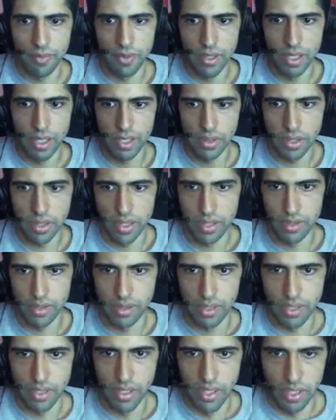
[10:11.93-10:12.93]
Okay.
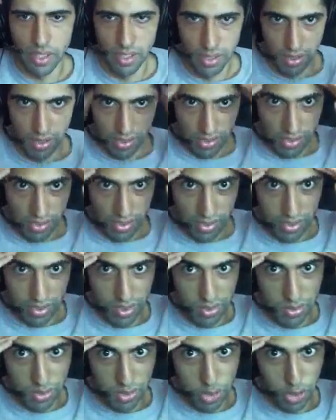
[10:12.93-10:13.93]
So,
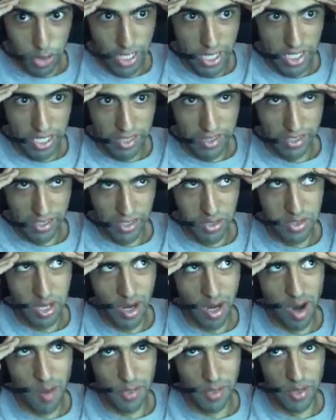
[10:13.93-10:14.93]
should anything go
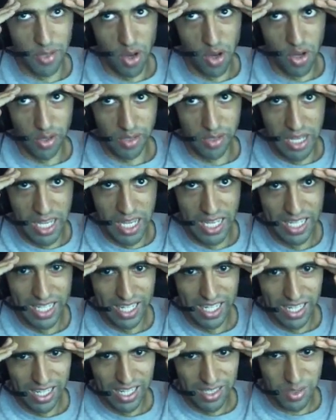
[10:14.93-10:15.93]
terribly wrong,
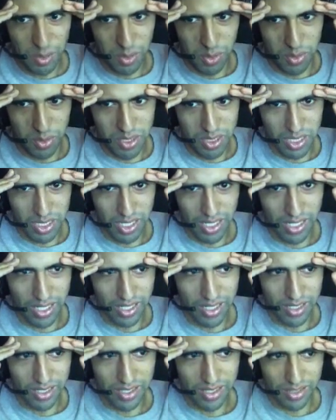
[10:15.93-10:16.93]
solo DK,
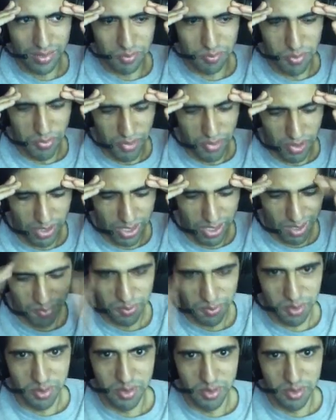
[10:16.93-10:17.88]
be very careful.